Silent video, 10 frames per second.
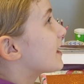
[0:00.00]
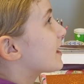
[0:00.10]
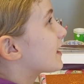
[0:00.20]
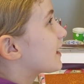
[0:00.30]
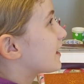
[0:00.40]

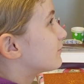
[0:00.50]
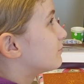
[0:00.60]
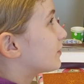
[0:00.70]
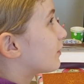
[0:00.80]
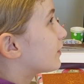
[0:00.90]
it'd
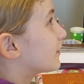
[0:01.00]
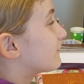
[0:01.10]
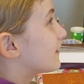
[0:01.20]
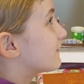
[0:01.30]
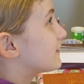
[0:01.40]
be only
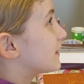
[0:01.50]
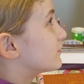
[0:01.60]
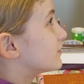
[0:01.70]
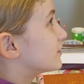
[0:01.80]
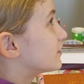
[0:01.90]
fair if they
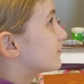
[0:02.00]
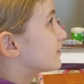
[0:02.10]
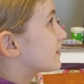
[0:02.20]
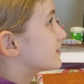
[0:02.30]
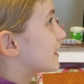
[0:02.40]
treated you in
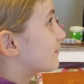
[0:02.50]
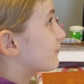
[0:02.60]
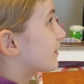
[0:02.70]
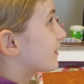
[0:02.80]
the same way.